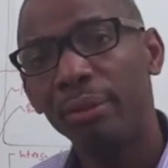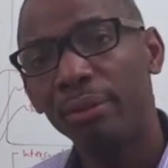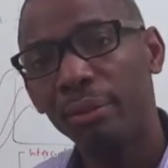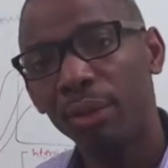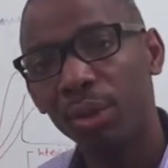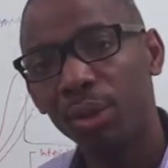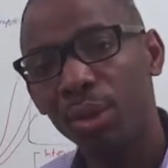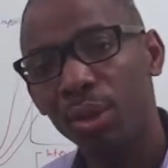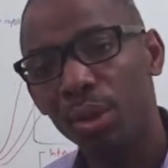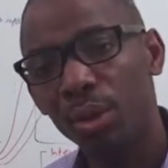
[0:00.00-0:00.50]
for
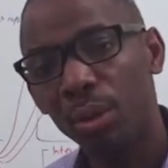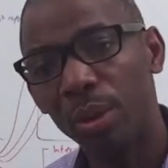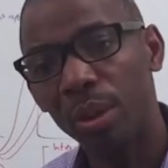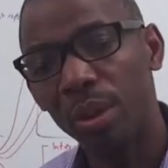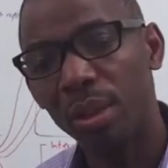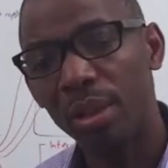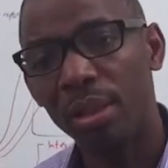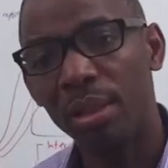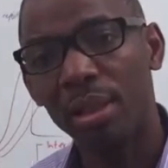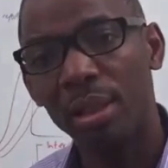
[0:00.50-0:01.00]
you to
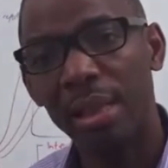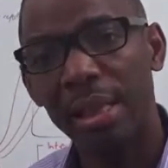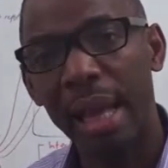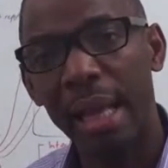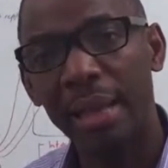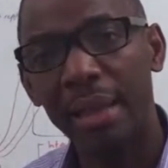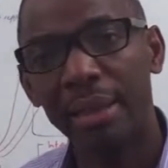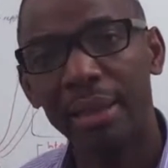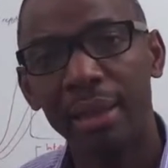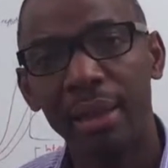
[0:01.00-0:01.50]

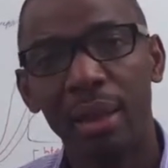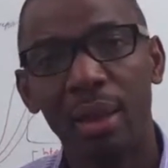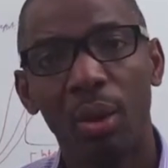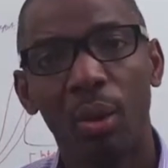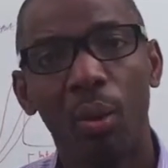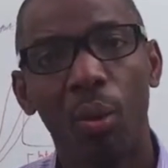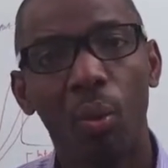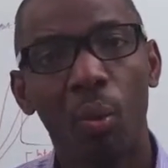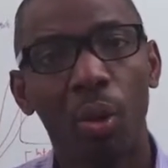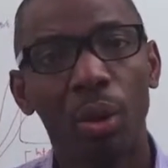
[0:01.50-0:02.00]
understand
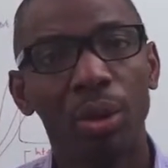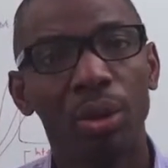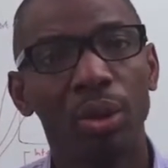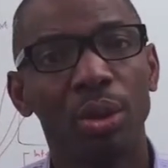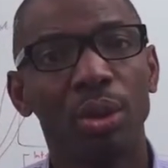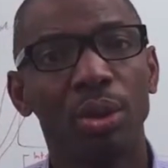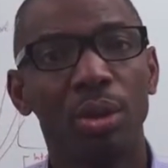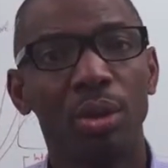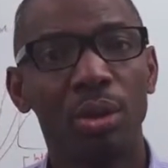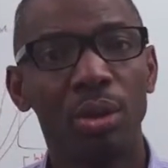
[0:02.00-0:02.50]
what
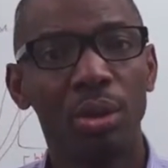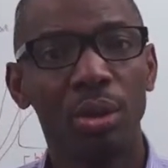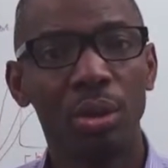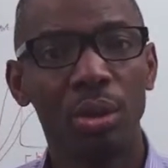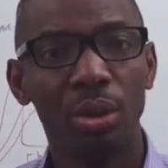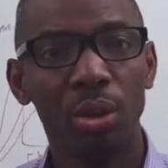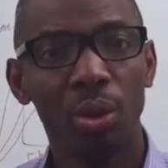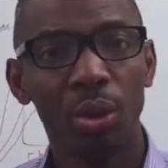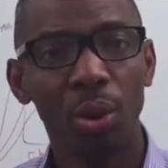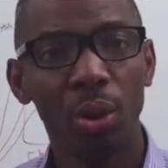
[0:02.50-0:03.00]

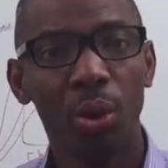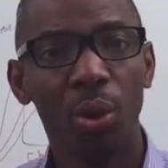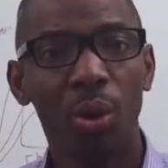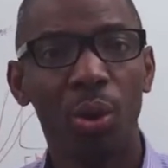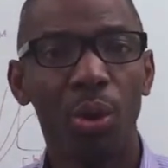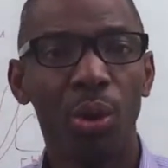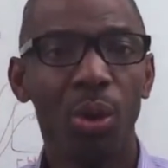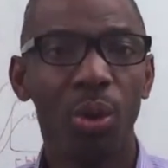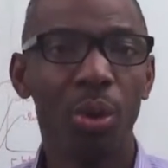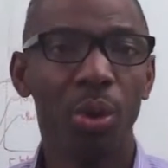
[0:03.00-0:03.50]
your
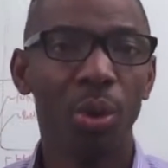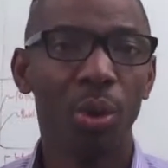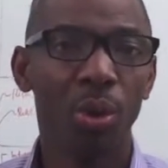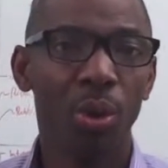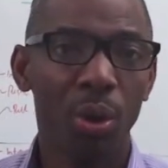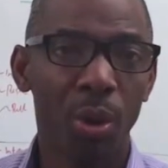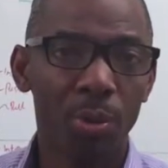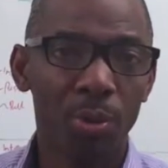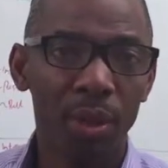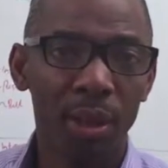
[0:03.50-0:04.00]

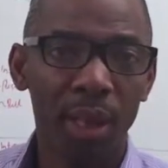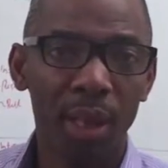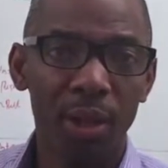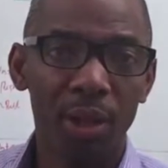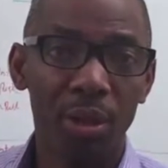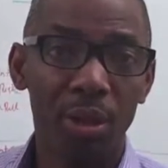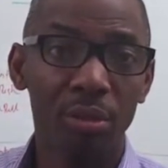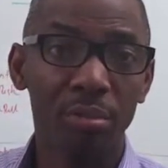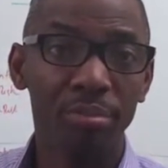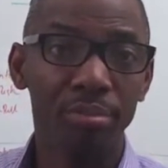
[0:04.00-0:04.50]

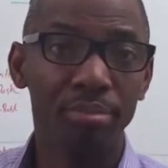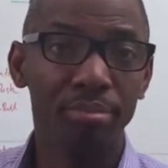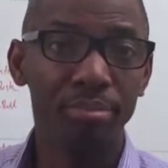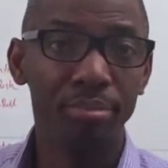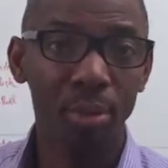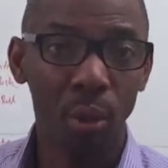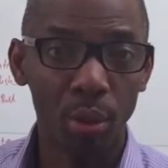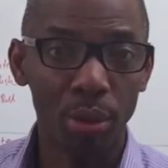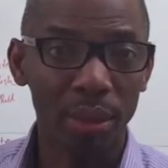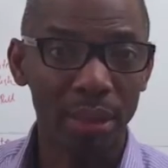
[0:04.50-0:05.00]
communication
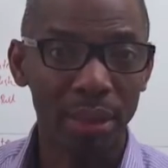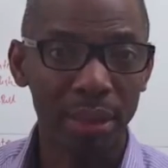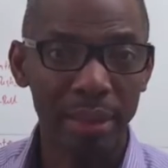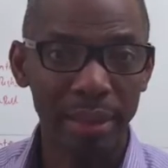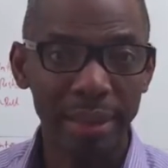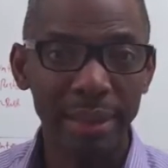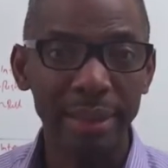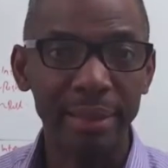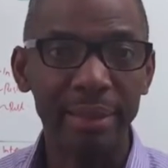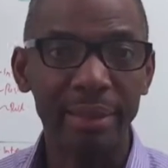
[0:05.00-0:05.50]
burden
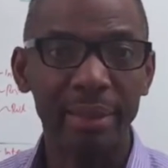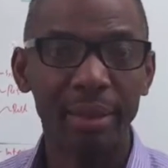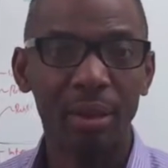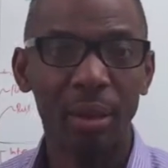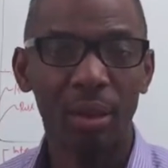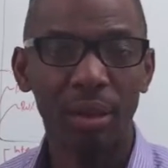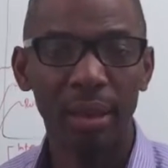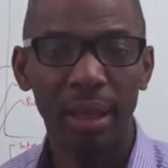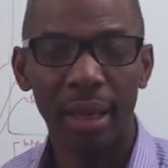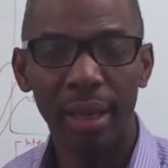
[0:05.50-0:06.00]
is.
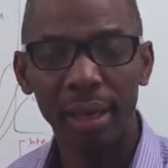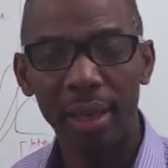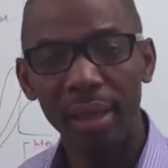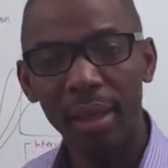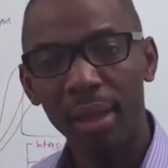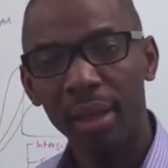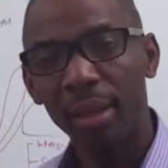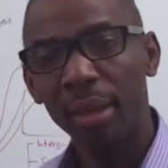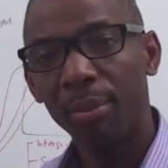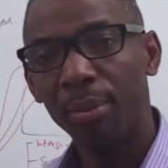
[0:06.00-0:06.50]
Okay?
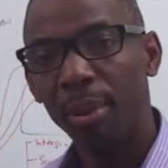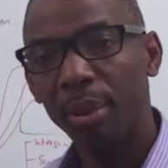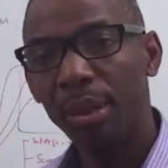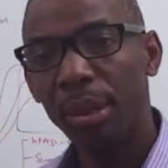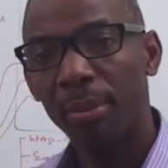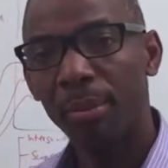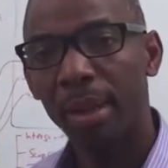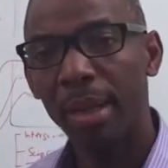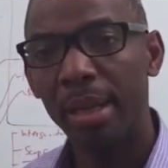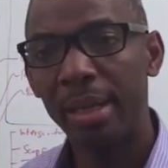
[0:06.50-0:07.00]
The
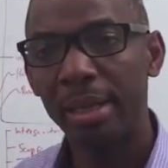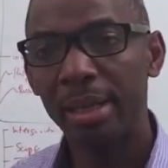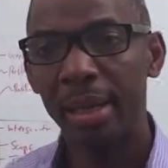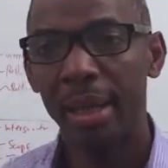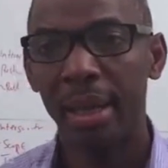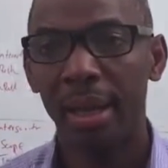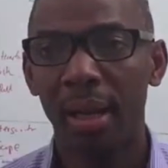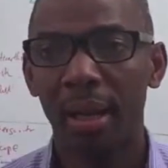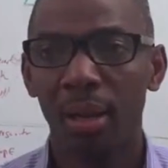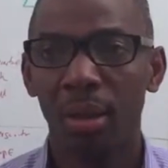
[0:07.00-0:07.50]
project
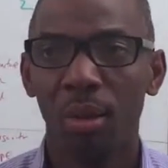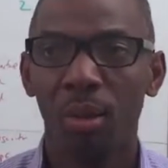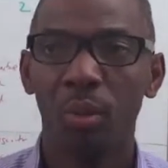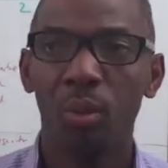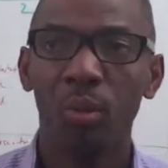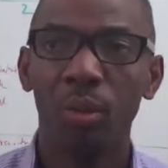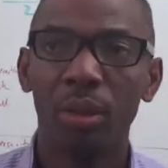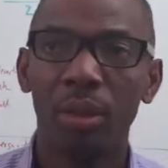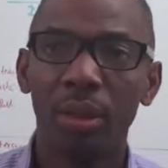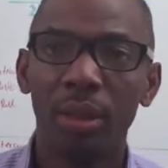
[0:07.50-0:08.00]
manager
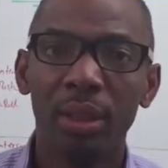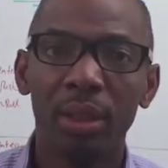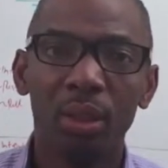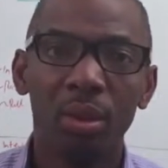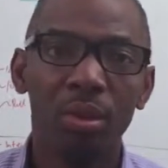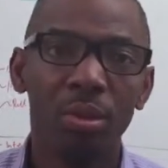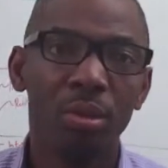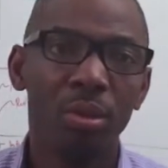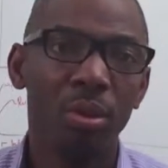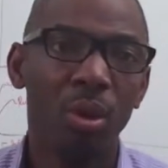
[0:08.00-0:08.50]
would need
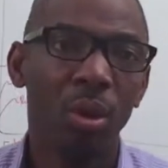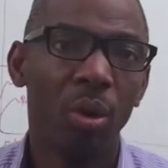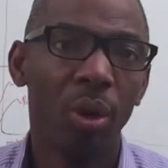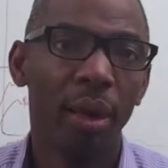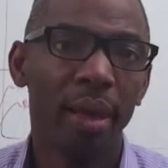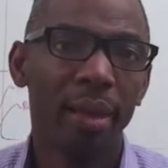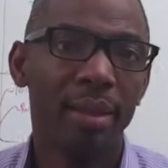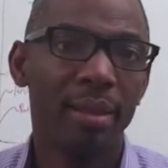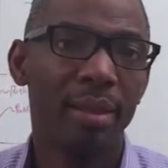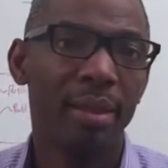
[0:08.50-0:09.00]
to know
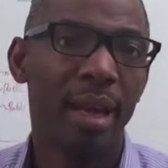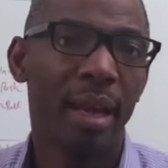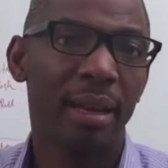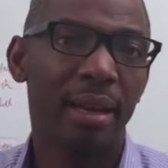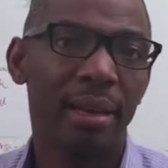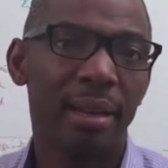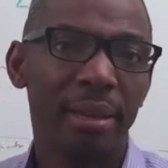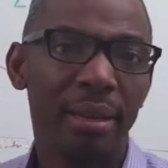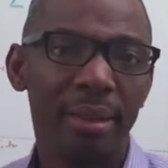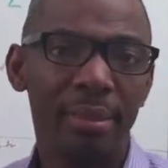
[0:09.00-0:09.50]

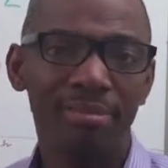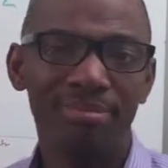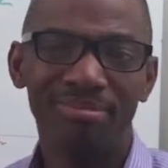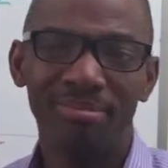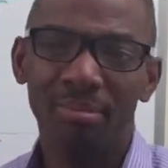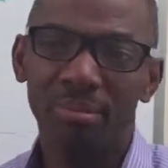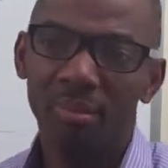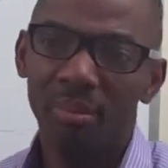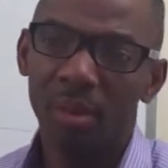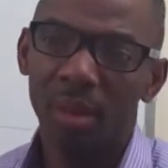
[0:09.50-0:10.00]
exactly,
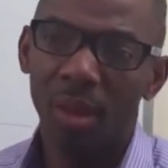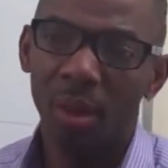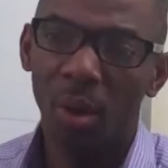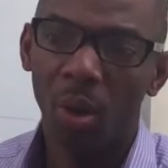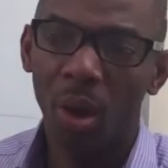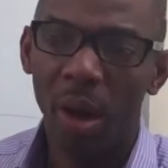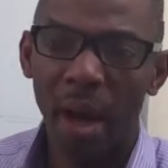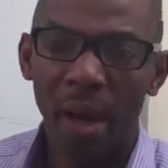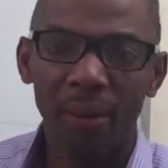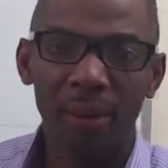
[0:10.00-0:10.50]

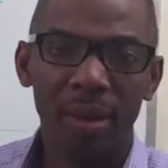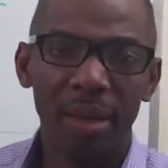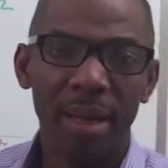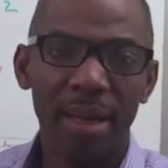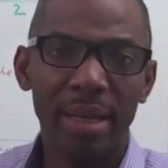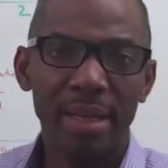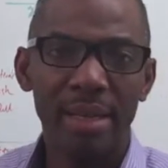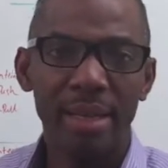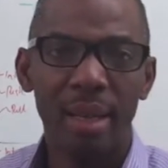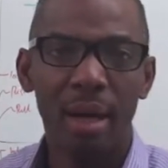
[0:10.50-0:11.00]
or have an
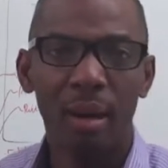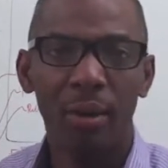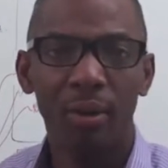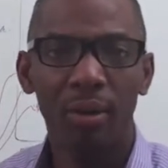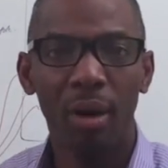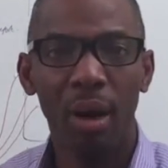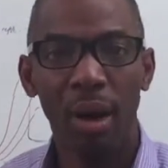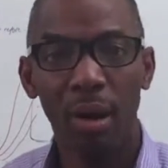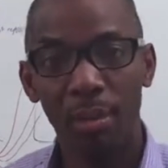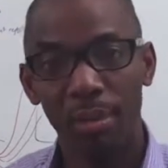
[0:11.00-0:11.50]
idea of,
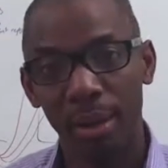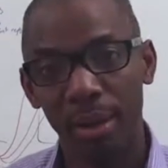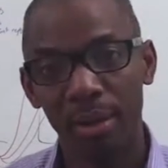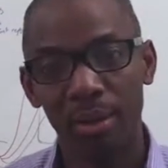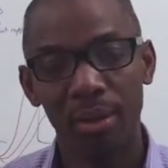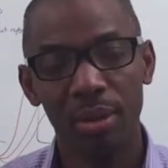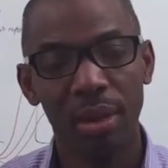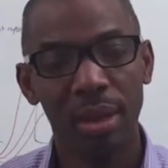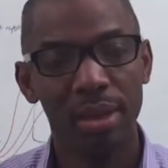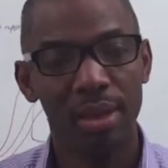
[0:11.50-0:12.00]
oh my
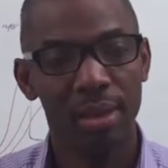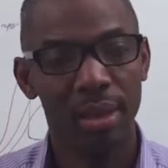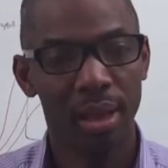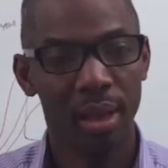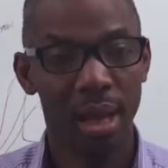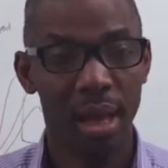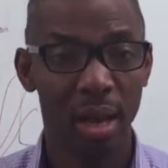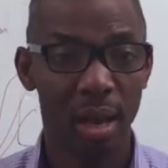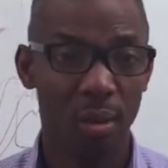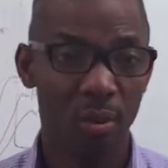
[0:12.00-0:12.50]
goodness,
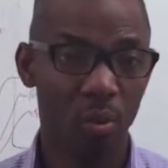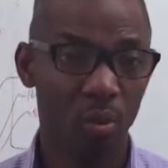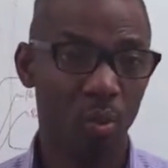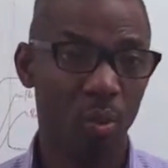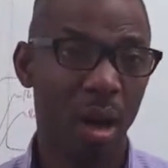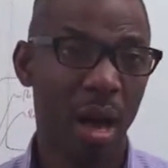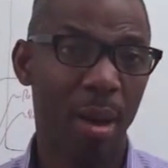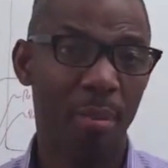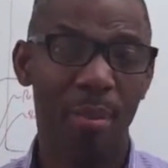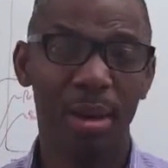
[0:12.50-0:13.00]

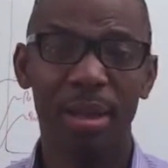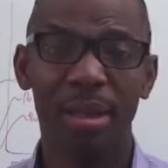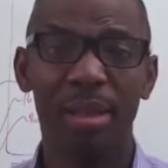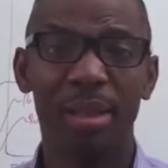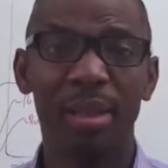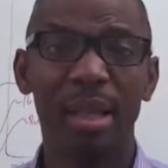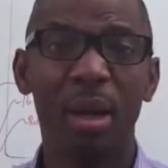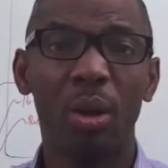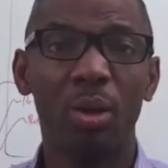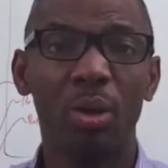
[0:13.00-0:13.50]
how many
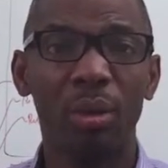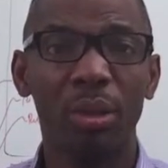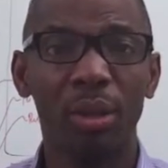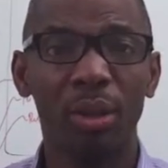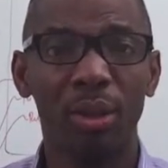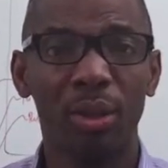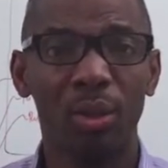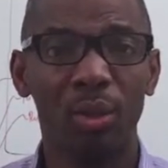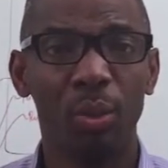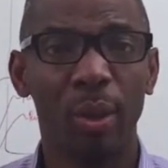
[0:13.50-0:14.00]

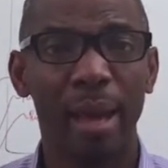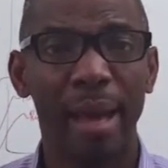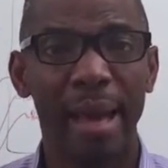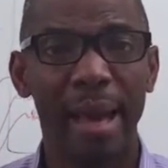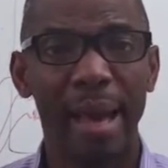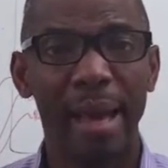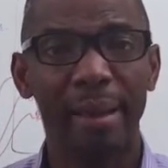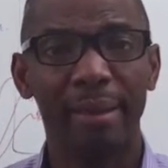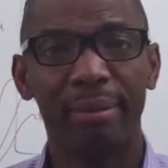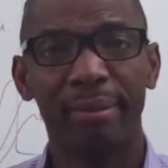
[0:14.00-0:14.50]
stakeholders do I
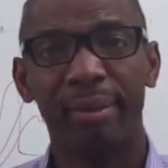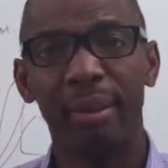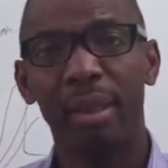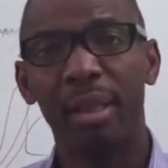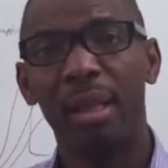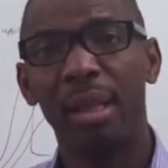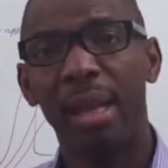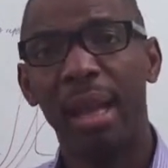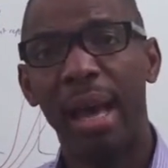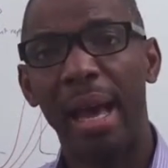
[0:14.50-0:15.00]
have,
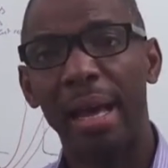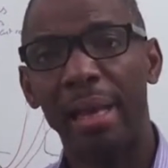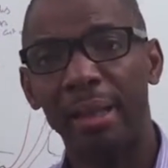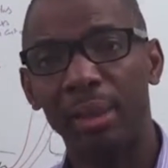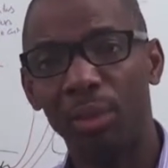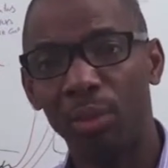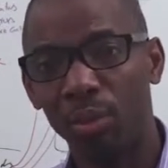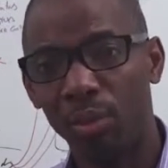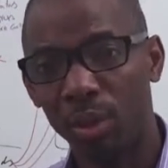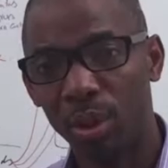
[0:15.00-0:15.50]
and